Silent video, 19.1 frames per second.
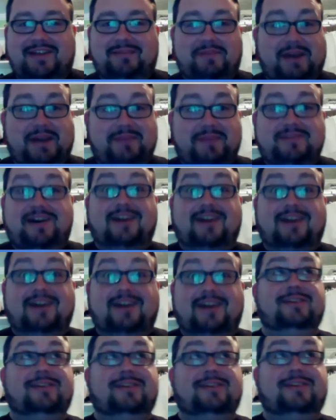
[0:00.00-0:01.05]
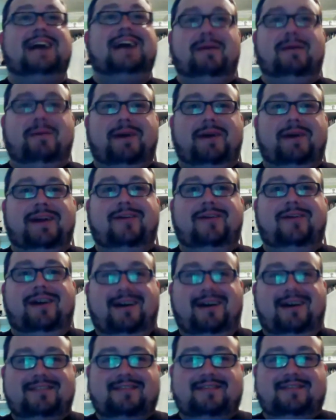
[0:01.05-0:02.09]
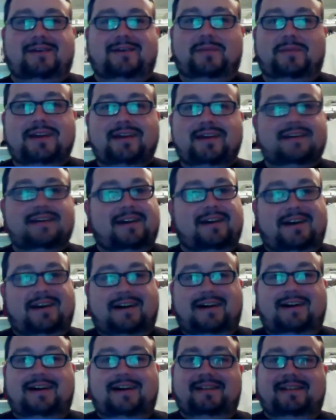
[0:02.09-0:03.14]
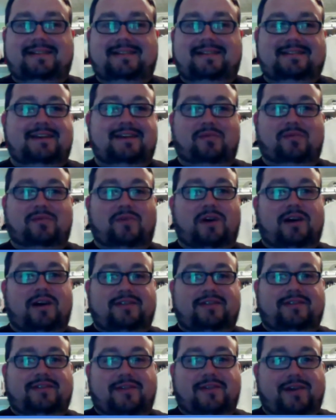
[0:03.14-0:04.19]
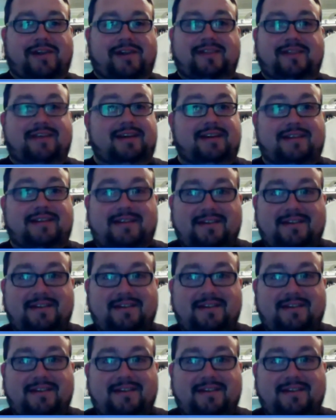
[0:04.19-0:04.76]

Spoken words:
Babe talks all the time about how awesome it was during then.